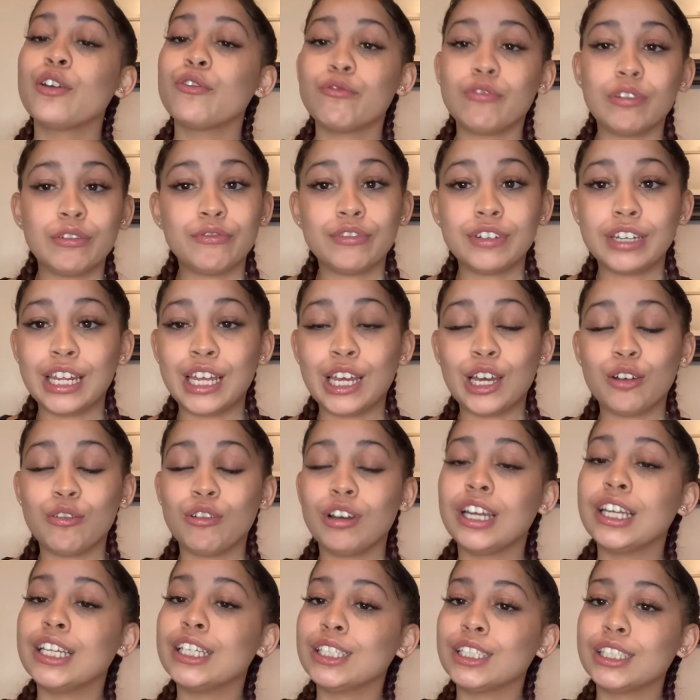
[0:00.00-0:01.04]
Riverdale
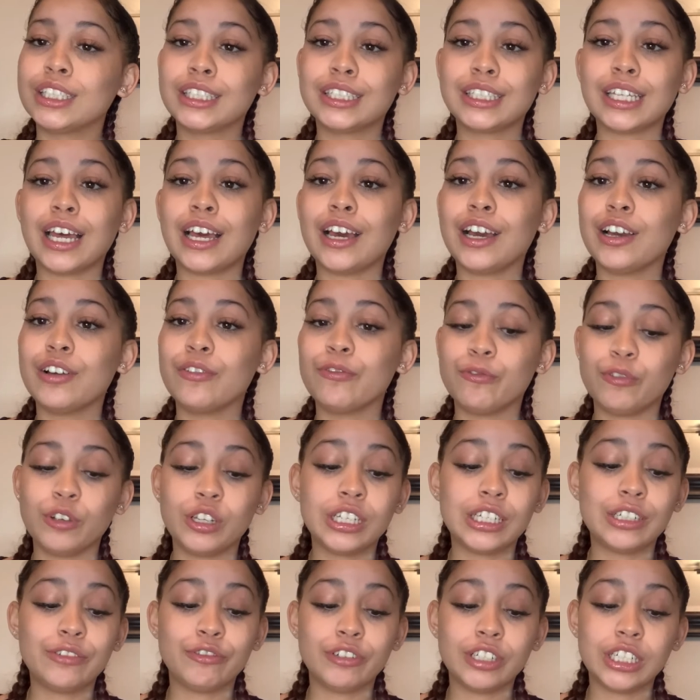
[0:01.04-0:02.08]
is a
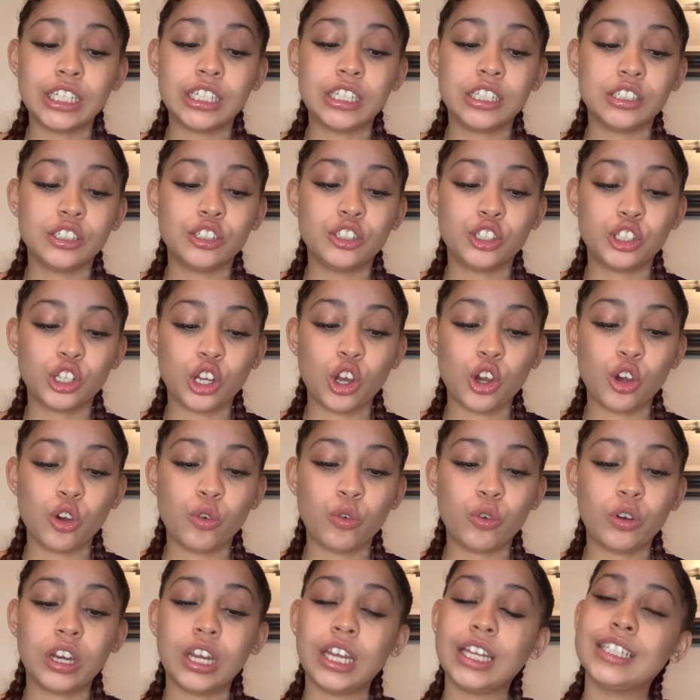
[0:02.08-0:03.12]
really, really good
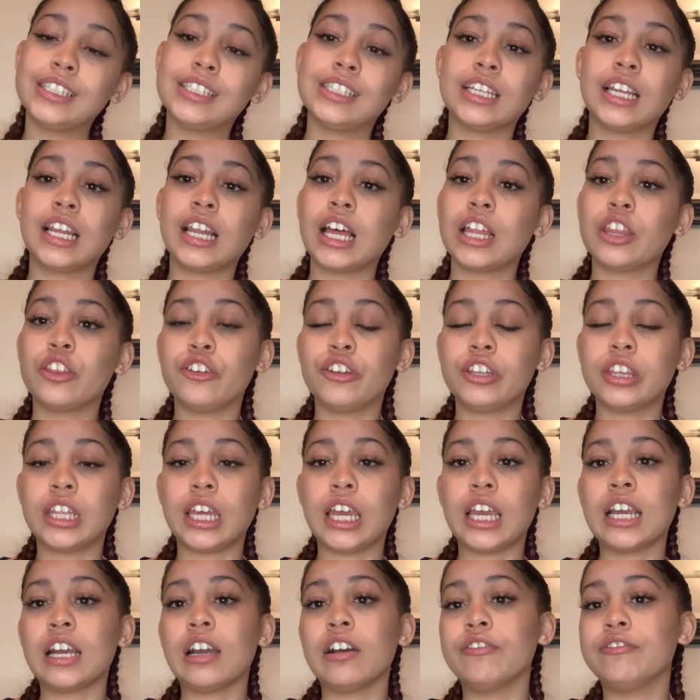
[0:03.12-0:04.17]
show. It's another
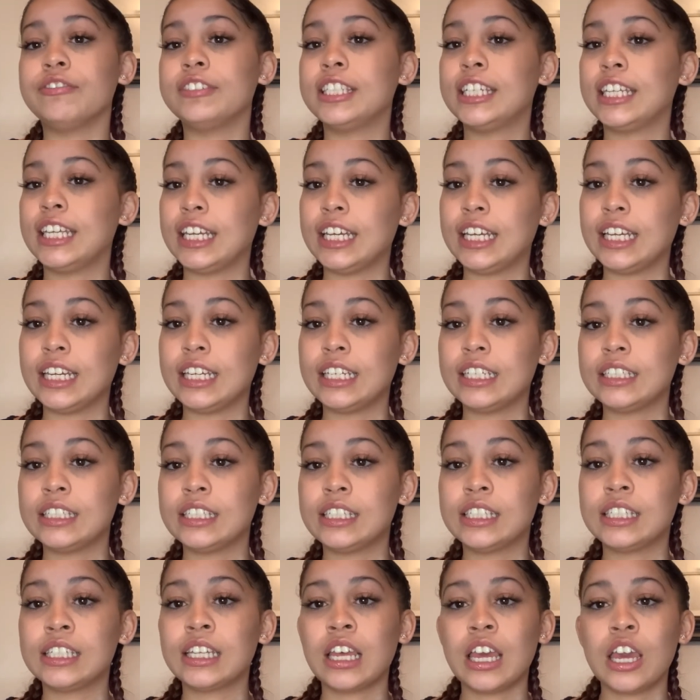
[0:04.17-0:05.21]
thing of
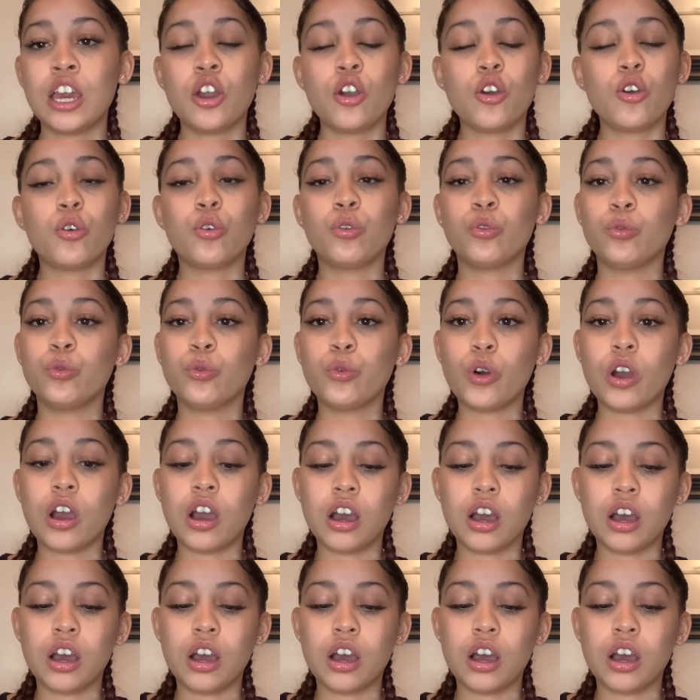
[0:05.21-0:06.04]
teens who